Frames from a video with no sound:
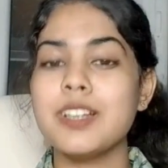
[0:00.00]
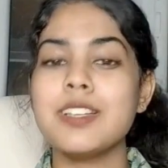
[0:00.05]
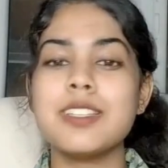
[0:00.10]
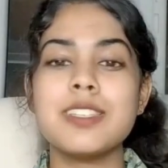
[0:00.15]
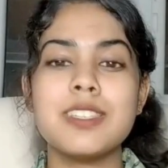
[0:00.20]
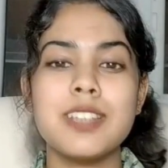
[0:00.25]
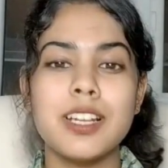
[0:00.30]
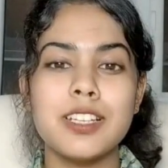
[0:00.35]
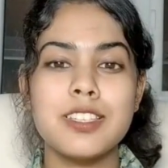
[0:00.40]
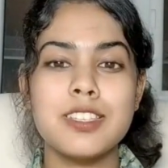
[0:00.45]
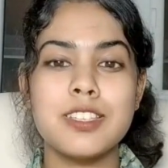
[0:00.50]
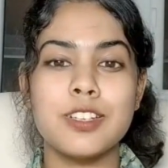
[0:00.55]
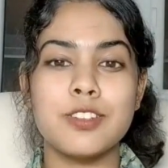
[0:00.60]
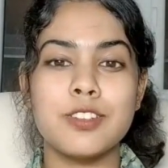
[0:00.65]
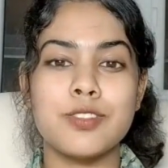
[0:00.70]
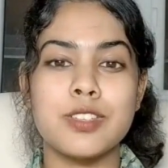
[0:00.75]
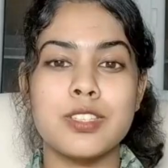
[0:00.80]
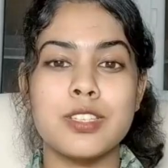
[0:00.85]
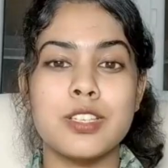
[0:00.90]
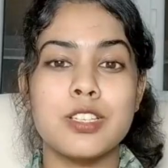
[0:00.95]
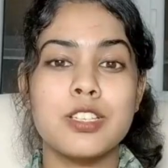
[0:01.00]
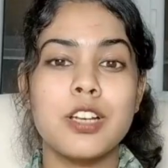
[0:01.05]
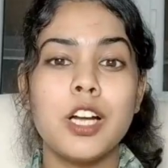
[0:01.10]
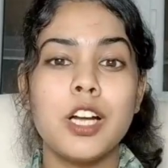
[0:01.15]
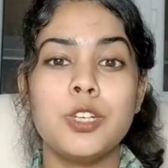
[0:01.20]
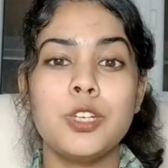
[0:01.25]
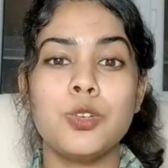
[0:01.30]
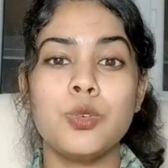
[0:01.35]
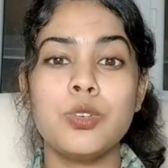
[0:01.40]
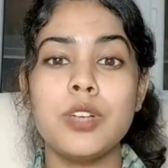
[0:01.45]
Such surfaces
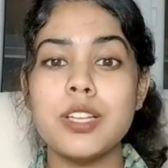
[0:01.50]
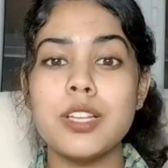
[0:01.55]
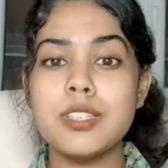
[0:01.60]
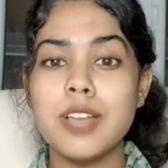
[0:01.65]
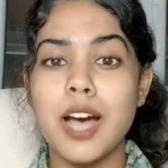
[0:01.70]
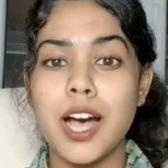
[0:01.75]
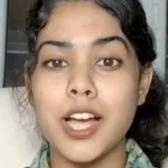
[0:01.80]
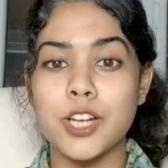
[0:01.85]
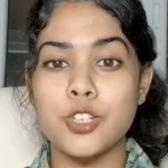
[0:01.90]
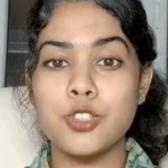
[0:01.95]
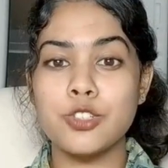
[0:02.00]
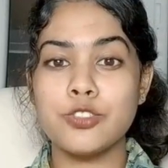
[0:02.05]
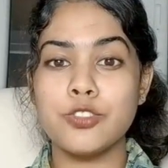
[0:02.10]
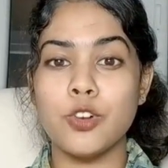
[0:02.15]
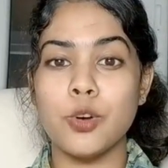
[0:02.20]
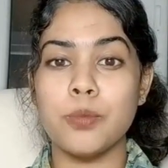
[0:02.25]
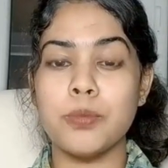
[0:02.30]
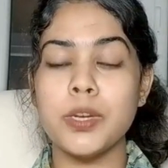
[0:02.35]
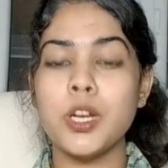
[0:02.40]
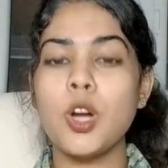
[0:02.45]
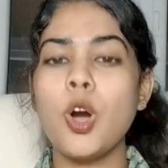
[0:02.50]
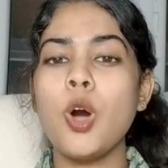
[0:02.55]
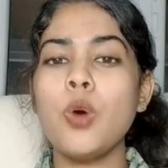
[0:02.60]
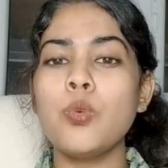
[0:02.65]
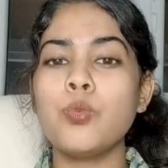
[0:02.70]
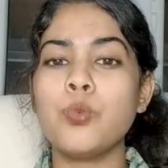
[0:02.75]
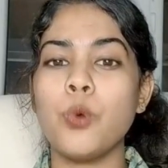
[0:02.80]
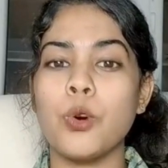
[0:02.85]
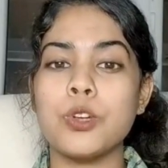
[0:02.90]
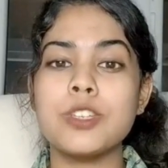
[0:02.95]
are known as hydrophobic
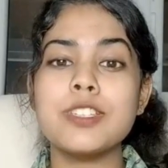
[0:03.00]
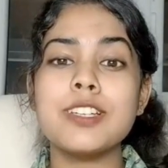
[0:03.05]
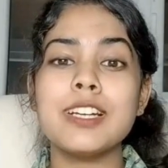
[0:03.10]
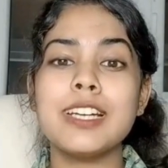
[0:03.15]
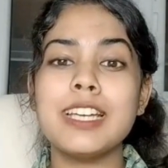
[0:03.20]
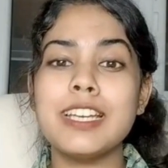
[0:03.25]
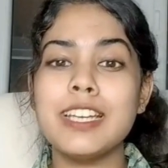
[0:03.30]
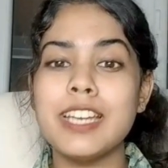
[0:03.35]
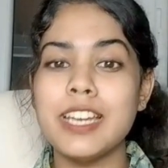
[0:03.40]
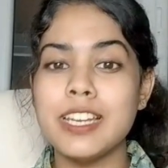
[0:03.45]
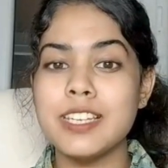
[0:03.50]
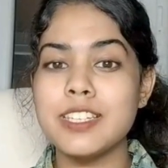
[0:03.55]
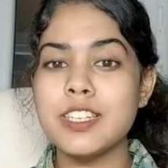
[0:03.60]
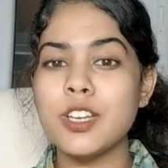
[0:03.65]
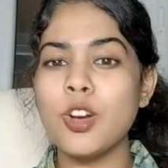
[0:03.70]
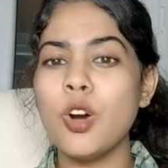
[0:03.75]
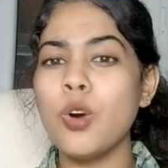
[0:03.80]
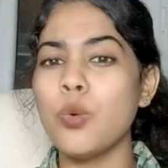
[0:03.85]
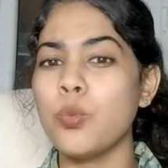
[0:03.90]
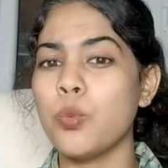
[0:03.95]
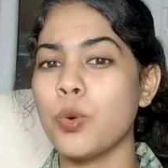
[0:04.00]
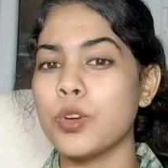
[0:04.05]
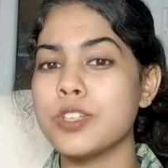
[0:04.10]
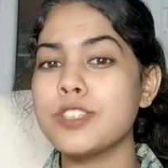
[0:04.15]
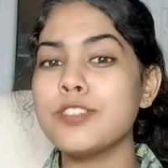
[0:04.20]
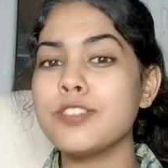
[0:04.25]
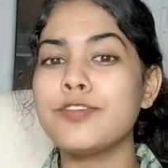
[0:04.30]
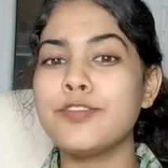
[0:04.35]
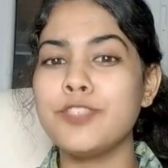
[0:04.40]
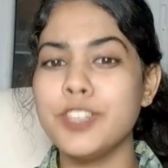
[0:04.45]
or water-hating or
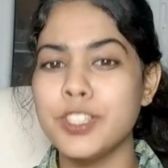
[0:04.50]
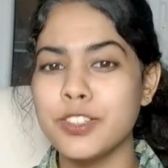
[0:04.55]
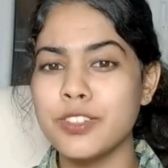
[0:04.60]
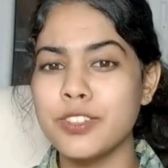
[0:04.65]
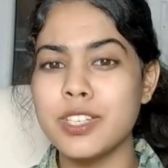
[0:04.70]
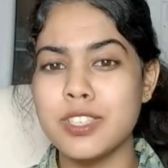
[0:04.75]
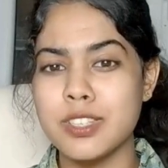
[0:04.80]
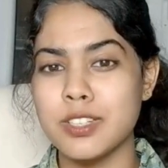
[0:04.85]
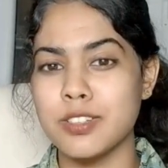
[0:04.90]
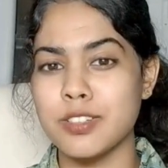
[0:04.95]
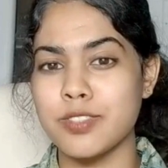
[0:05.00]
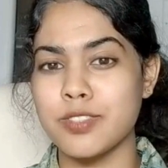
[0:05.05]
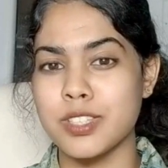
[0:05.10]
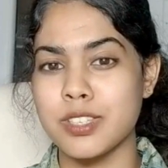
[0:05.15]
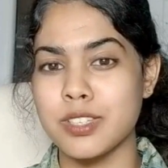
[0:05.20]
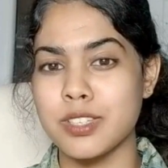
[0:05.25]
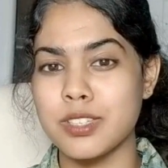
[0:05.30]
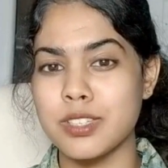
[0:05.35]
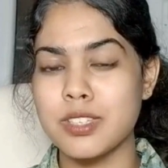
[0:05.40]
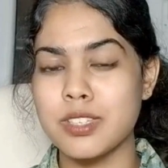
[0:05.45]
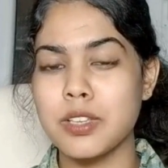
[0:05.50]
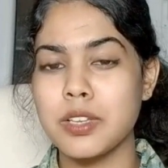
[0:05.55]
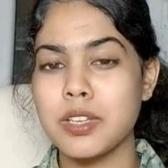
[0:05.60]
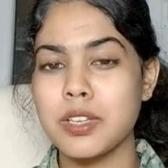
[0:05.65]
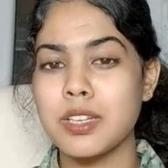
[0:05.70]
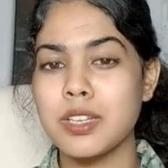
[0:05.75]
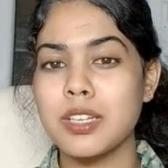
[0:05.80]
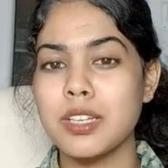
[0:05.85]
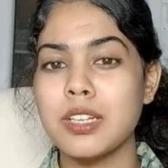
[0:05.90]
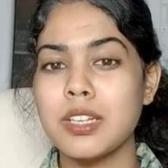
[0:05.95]
water-fearing surfaces.
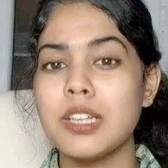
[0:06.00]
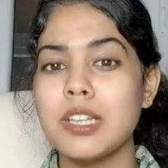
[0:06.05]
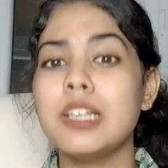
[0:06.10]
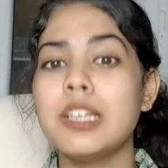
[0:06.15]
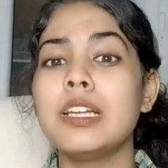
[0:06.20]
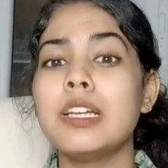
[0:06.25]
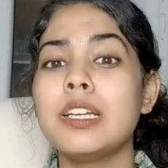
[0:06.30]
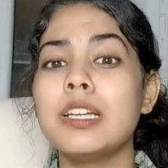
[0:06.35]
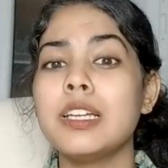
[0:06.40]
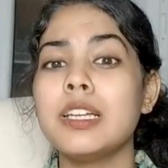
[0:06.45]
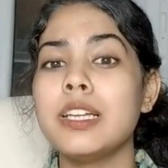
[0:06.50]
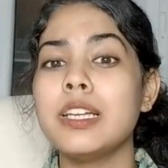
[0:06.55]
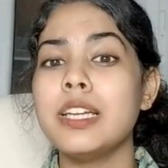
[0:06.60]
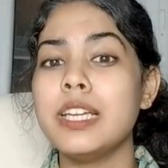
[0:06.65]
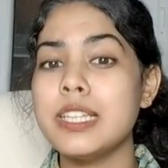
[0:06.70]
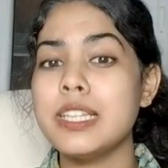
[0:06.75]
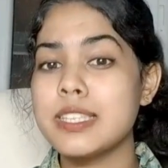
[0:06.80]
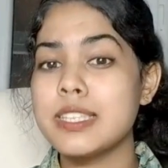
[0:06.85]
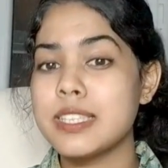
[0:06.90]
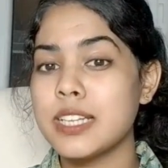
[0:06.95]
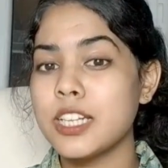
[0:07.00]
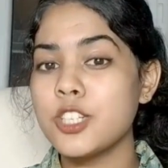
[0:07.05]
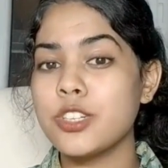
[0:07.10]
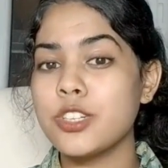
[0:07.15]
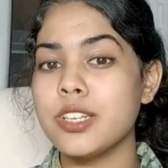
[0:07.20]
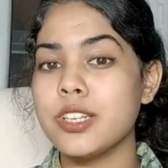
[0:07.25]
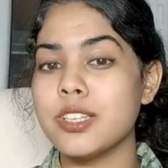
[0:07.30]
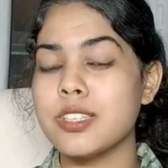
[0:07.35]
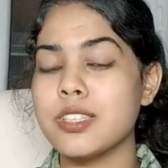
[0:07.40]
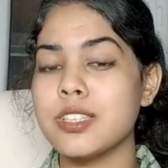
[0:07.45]
In such
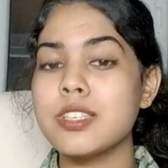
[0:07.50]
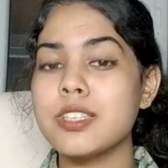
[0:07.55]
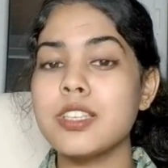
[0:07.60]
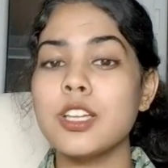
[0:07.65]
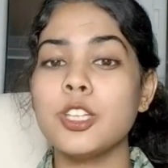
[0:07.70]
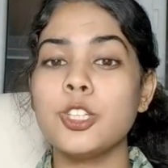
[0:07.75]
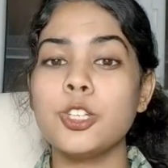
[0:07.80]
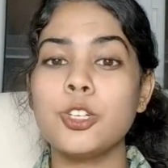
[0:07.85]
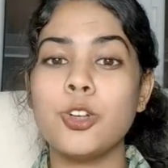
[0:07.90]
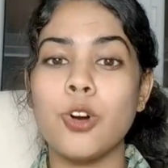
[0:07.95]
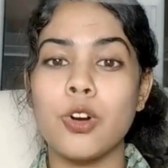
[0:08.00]
cases, the